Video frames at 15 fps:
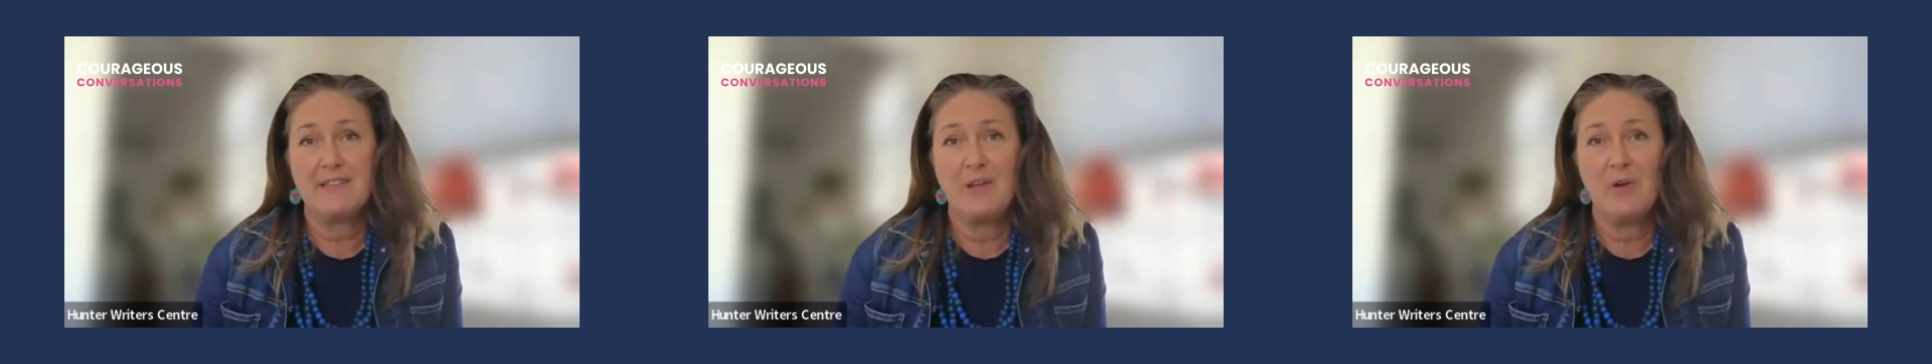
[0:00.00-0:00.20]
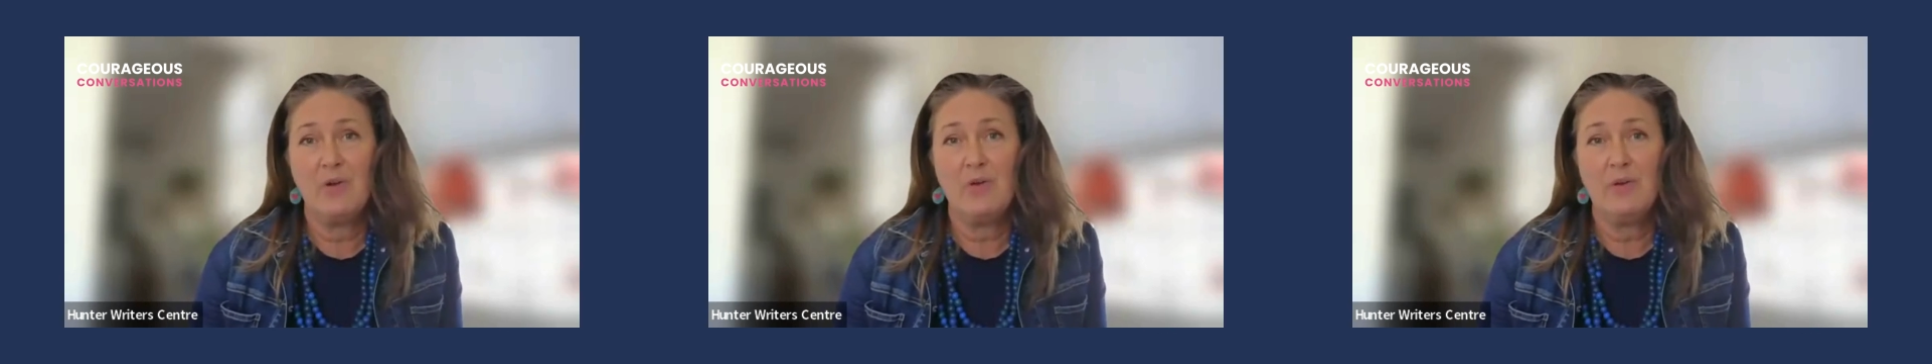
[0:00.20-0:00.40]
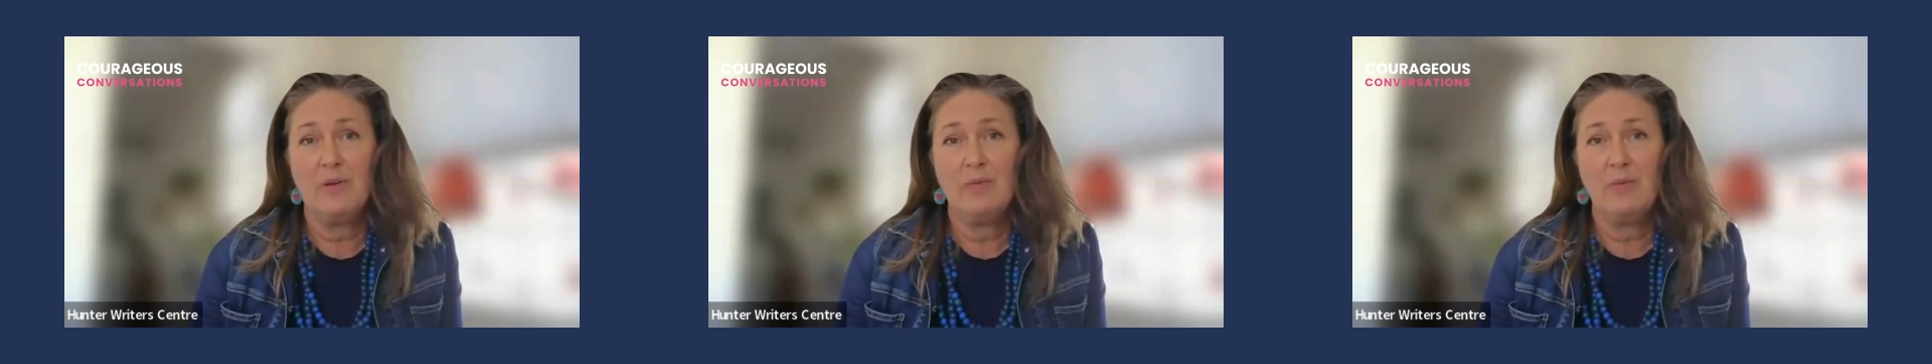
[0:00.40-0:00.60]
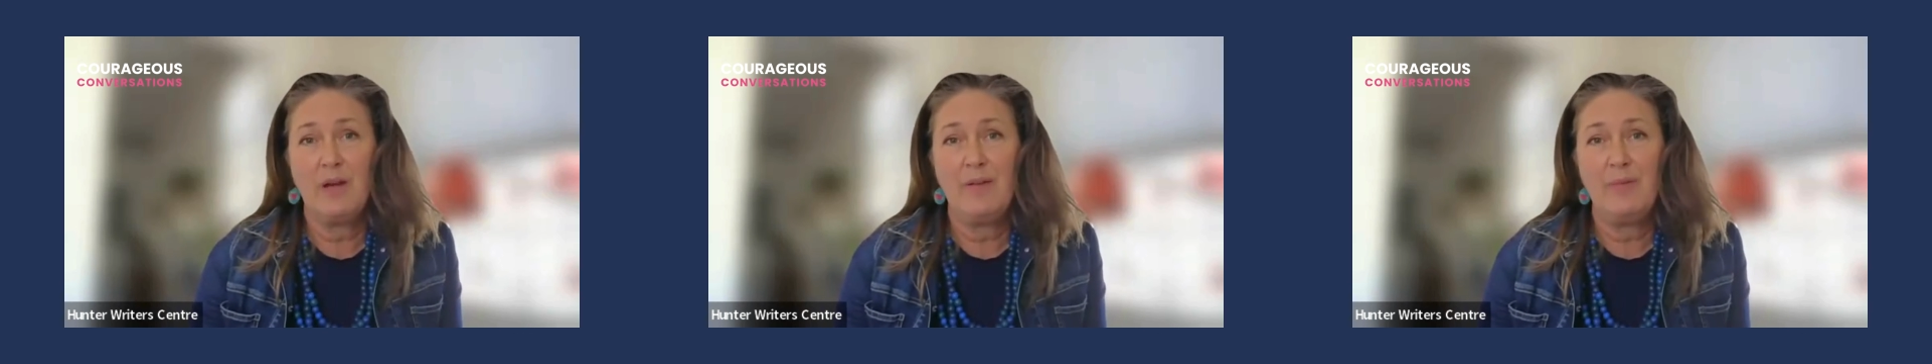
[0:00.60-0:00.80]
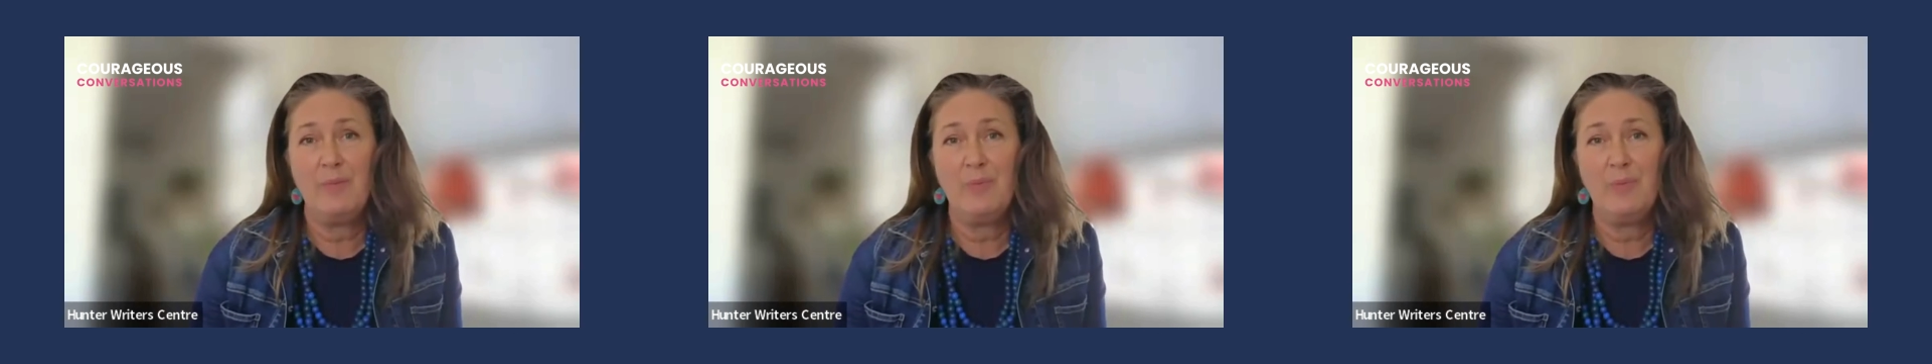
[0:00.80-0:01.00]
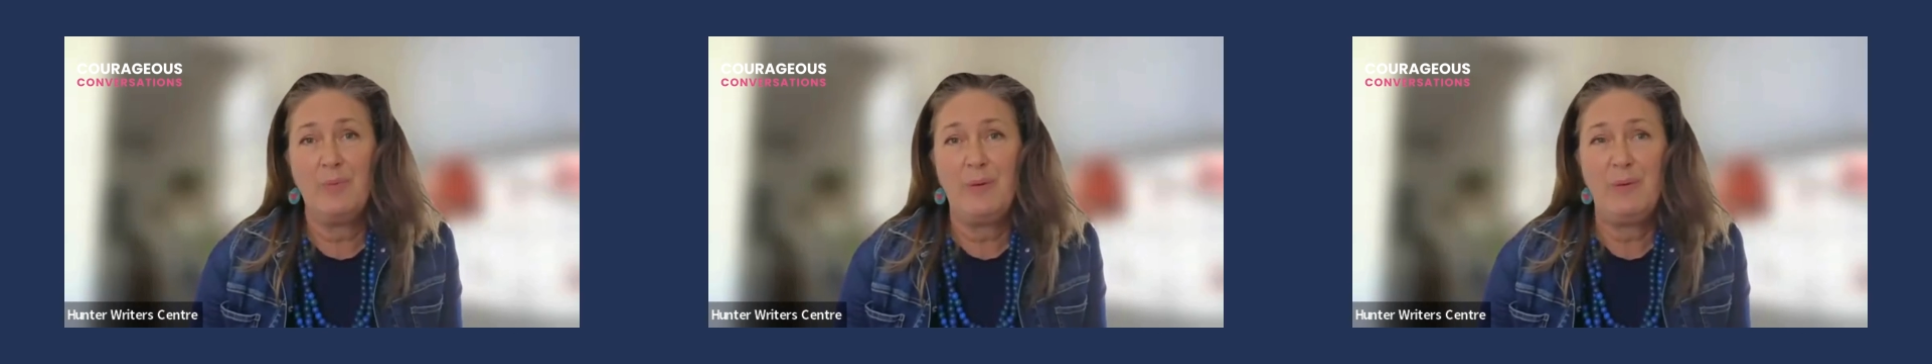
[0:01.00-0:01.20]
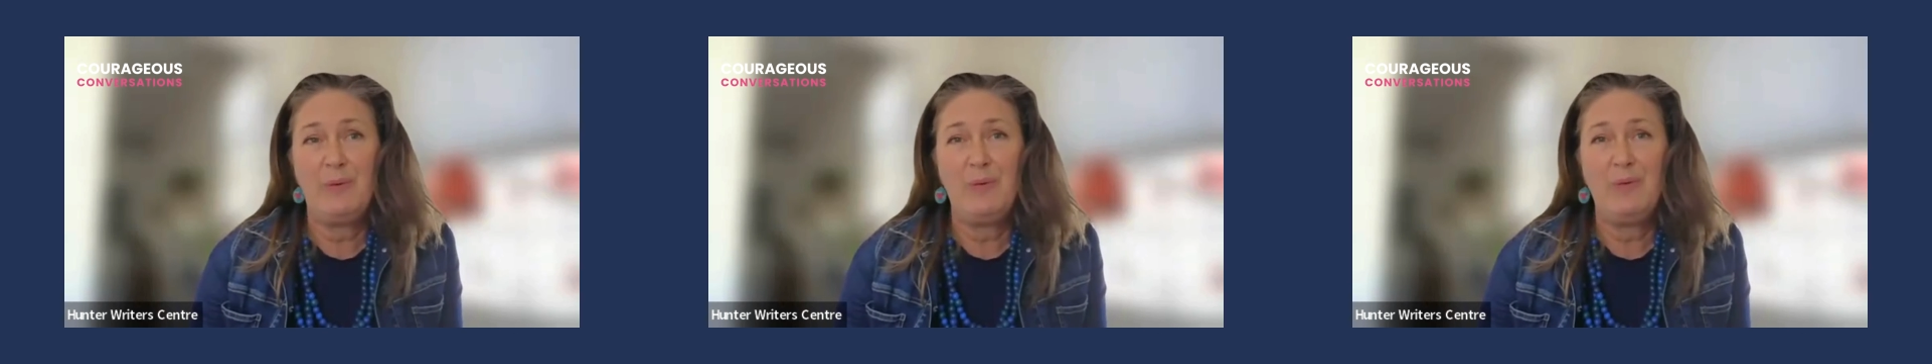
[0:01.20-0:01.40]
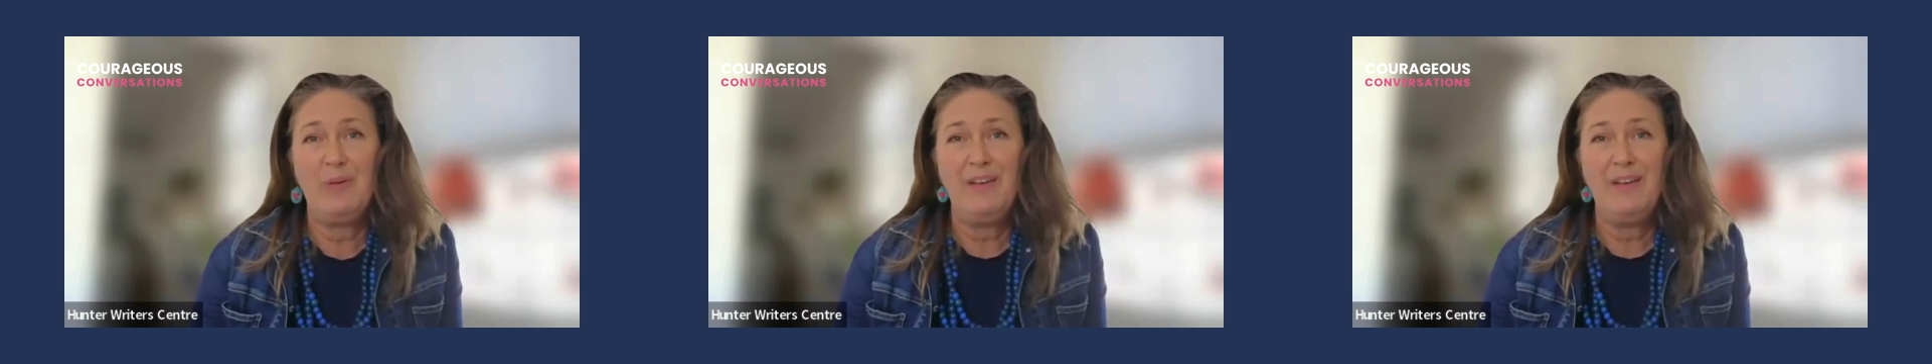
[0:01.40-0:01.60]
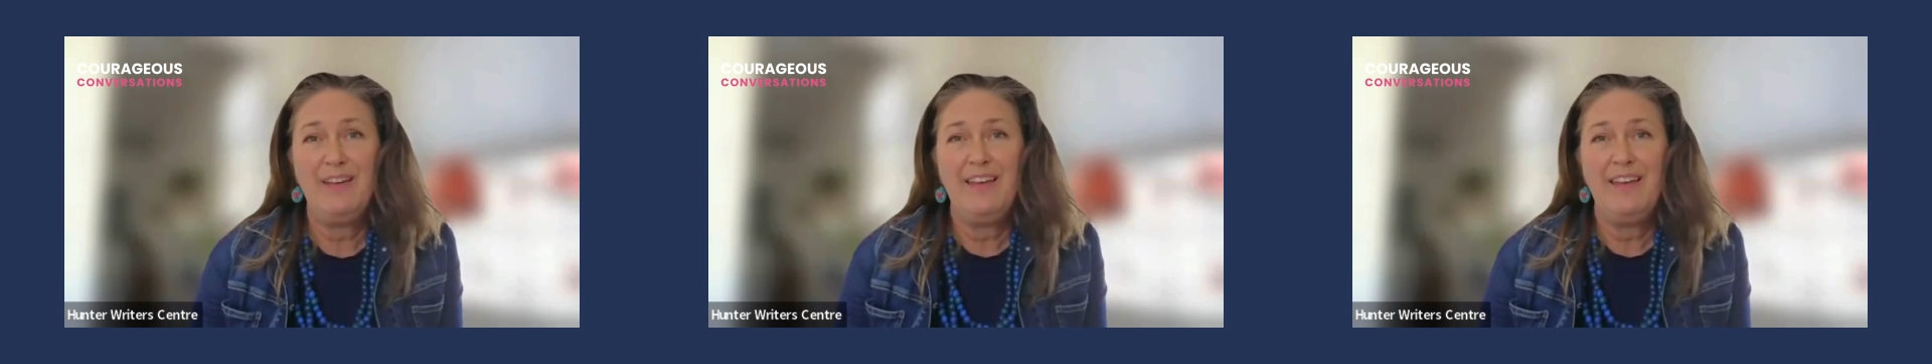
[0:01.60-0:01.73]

know, and we will